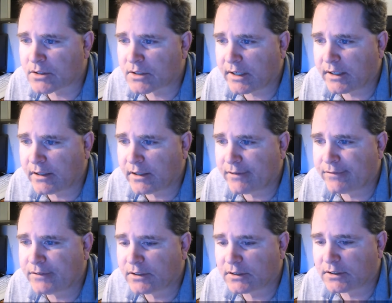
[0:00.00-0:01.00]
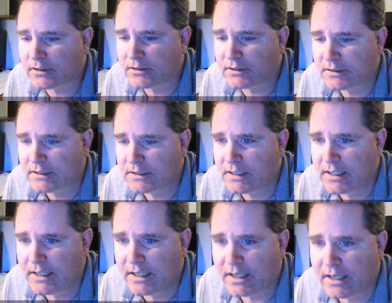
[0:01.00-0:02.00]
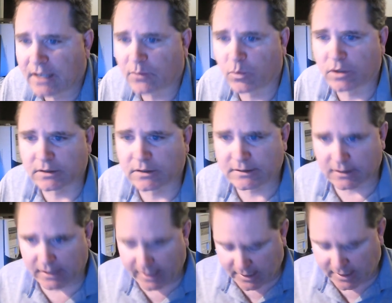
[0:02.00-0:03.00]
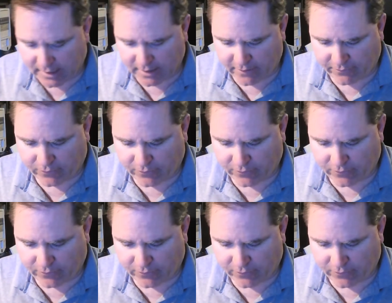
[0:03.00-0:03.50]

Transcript: saved and will not delay